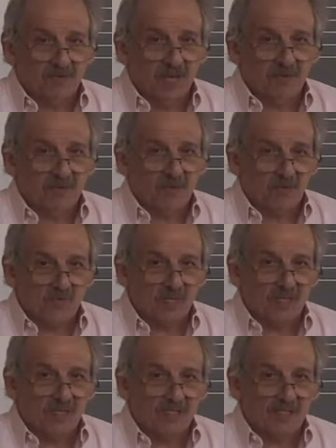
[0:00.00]
a lot of people don't
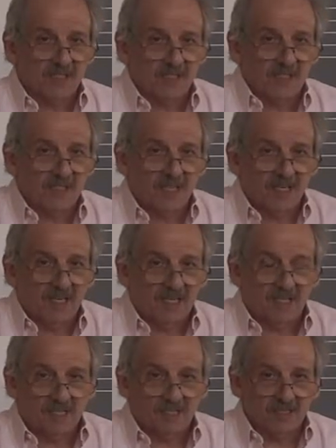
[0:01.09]
realize this, in
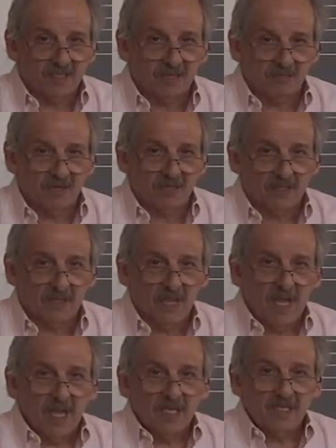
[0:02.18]
England, in Britain,
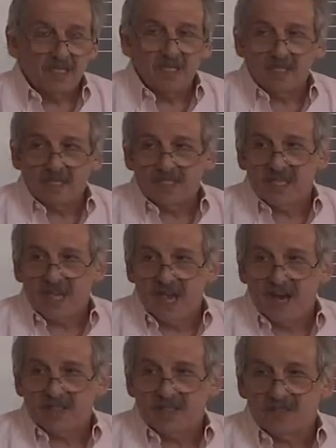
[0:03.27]
Neill is the
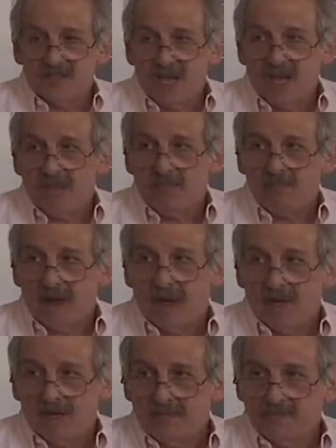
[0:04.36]
heir to J.M.
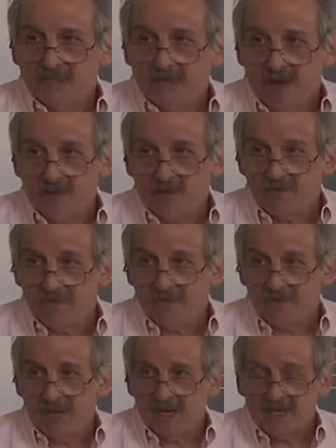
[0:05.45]
Barrie, the writer of Peter
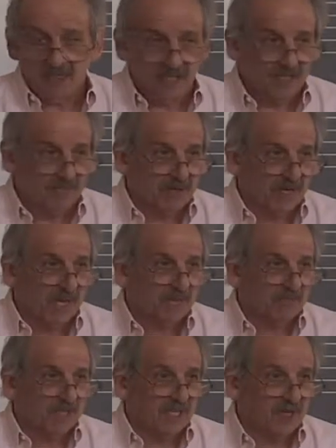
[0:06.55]
Pan. He
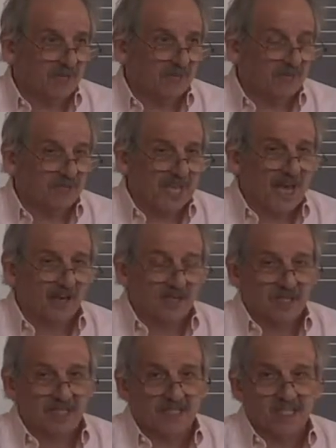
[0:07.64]
became, he was touted
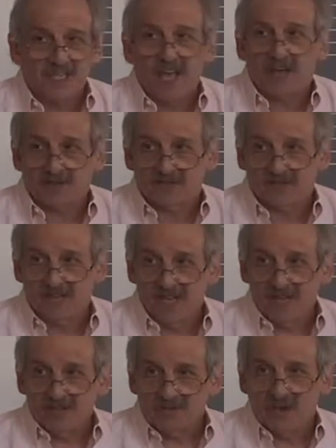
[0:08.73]
as the next
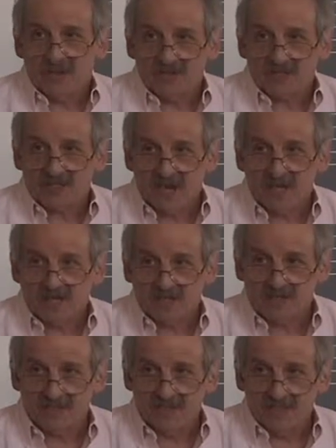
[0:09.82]
great
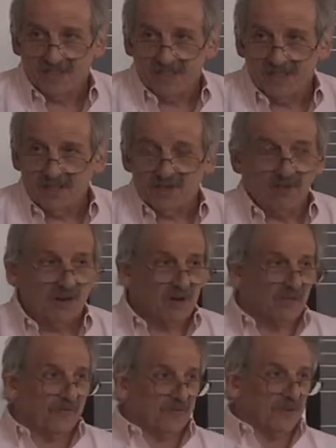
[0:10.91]
Scottish
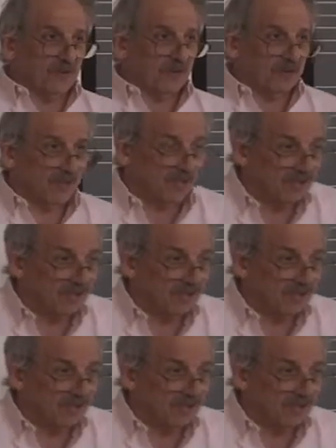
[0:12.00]
literary figure, and